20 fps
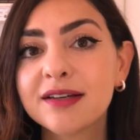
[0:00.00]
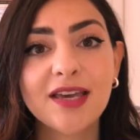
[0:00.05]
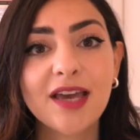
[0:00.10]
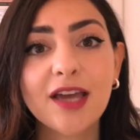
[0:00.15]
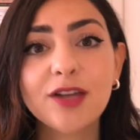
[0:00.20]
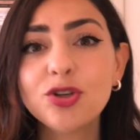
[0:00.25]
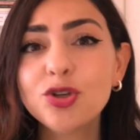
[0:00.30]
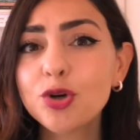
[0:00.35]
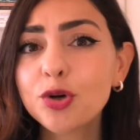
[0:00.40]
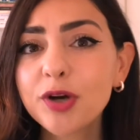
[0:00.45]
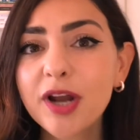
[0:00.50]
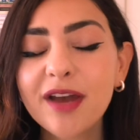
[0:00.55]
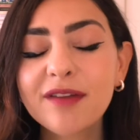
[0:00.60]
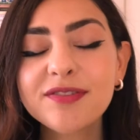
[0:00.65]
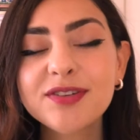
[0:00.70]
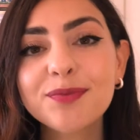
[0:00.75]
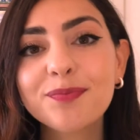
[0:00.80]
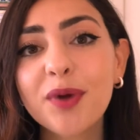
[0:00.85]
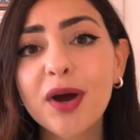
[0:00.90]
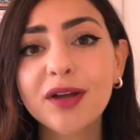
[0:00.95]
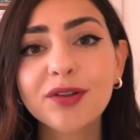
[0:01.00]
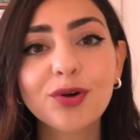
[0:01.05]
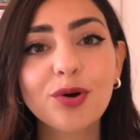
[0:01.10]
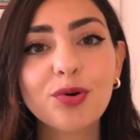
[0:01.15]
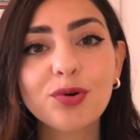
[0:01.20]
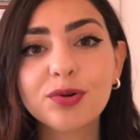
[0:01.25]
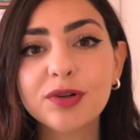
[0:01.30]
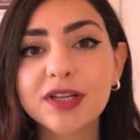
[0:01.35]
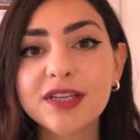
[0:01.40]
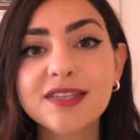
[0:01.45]
And you don't have to buy the
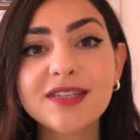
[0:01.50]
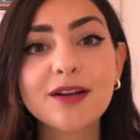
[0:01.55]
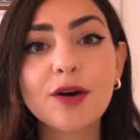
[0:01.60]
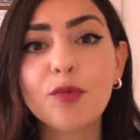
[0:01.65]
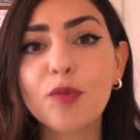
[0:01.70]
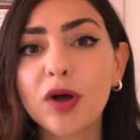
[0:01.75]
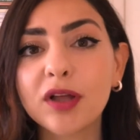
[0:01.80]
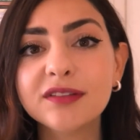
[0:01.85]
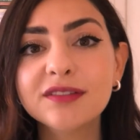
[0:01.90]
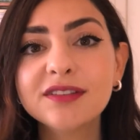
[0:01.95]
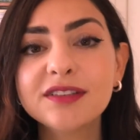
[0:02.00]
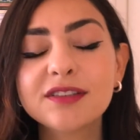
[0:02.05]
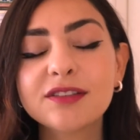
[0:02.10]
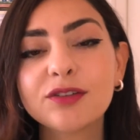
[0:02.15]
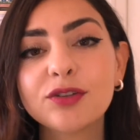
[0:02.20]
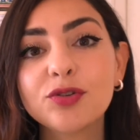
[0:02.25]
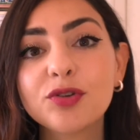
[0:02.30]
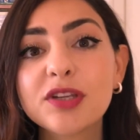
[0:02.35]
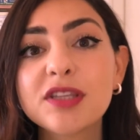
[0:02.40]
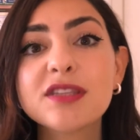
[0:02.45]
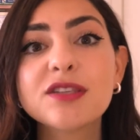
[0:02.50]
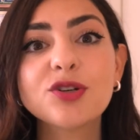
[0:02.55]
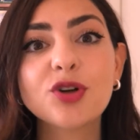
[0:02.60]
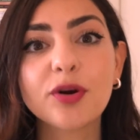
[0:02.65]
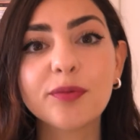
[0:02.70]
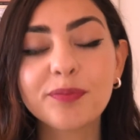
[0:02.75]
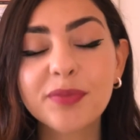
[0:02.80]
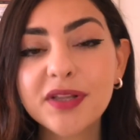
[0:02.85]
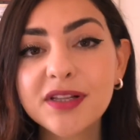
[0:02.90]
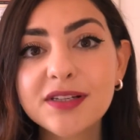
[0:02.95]
whole list at once. You can
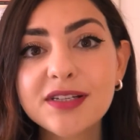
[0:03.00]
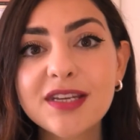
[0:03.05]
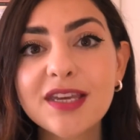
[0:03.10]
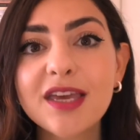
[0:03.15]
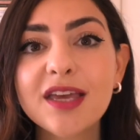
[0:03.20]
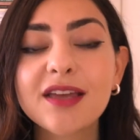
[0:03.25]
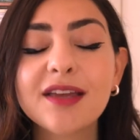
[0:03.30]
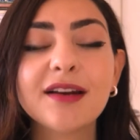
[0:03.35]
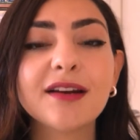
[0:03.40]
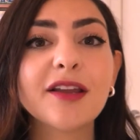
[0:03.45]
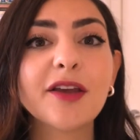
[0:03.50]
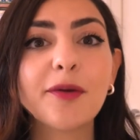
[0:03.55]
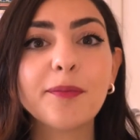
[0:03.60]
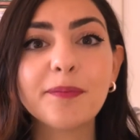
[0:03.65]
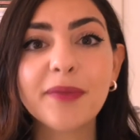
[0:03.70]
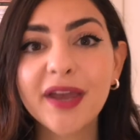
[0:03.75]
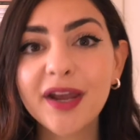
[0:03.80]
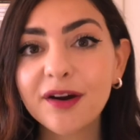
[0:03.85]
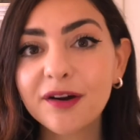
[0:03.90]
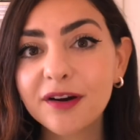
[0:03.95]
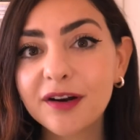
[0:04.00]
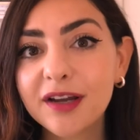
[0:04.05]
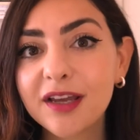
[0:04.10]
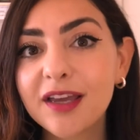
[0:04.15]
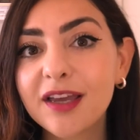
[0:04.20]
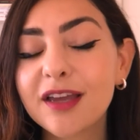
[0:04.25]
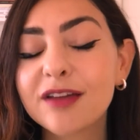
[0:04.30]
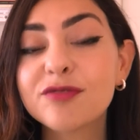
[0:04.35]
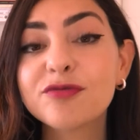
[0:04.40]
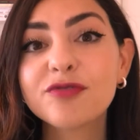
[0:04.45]
start building it and
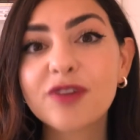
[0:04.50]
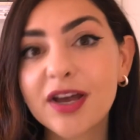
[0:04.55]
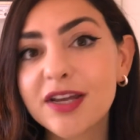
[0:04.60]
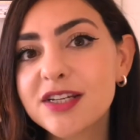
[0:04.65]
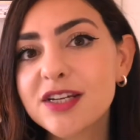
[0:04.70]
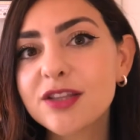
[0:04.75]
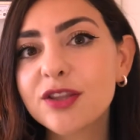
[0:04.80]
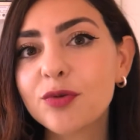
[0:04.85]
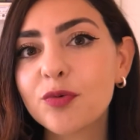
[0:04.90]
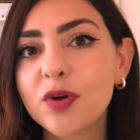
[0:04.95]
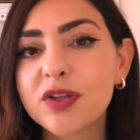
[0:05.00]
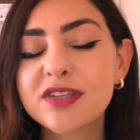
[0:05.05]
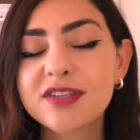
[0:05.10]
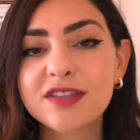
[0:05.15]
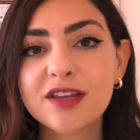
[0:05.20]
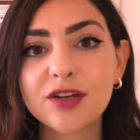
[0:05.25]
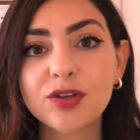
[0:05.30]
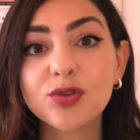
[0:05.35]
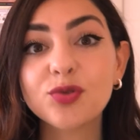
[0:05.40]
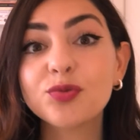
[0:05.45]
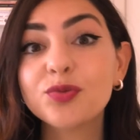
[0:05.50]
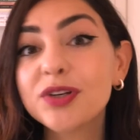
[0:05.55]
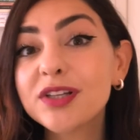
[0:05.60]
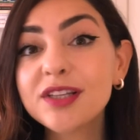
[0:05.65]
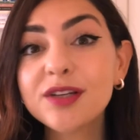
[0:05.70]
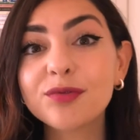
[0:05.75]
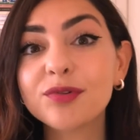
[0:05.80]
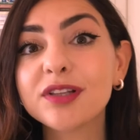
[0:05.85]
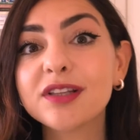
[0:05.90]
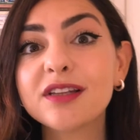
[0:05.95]
comparing and finding the ones that you
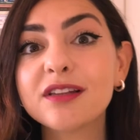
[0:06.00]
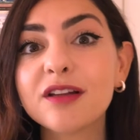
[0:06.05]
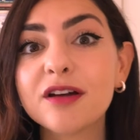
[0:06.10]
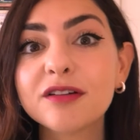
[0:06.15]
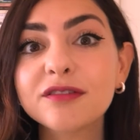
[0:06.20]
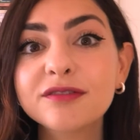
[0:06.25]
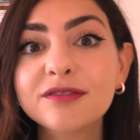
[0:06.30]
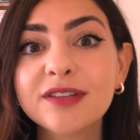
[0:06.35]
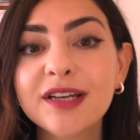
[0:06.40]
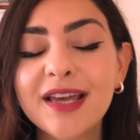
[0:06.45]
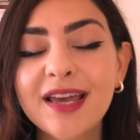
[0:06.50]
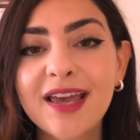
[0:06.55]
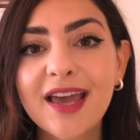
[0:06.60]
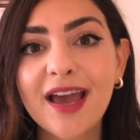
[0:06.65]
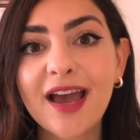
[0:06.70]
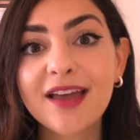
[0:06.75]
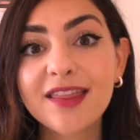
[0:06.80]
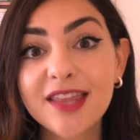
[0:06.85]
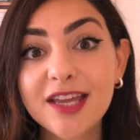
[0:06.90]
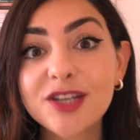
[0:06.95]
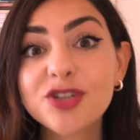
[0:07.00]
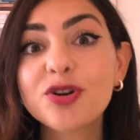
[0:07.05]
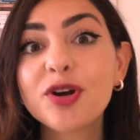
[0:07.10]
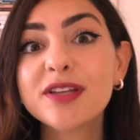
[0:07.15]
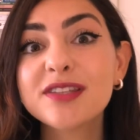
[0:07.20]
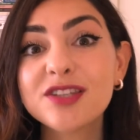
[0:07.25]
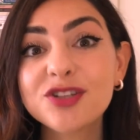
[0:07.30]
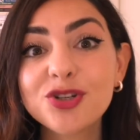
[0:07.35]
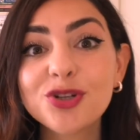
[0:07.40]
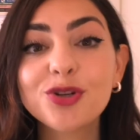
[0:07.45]
really, really love, and then
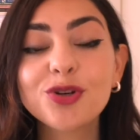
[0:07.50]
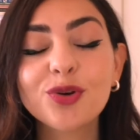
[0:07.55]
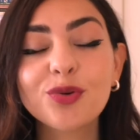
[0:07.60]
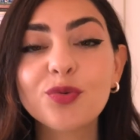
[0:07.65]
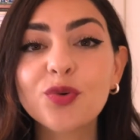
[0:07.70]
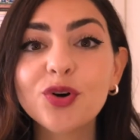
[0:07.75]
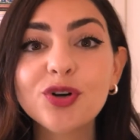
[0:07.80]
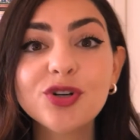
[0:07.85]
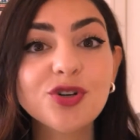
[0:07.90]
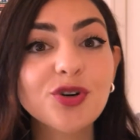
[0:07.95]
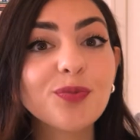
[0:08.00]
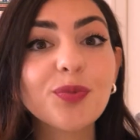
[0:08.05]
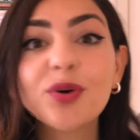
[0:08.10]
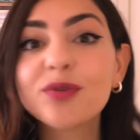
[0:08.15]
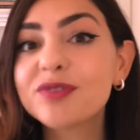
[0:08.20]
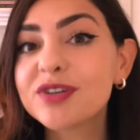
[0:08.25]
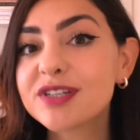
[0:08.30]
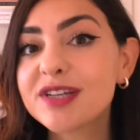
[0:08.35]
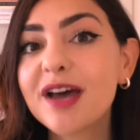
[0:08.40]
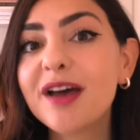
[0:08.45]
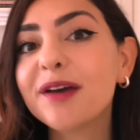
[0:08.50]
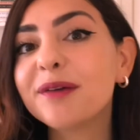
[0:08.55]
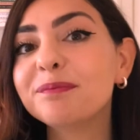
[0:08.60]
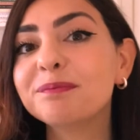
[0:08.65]
transition your wardrobe over time.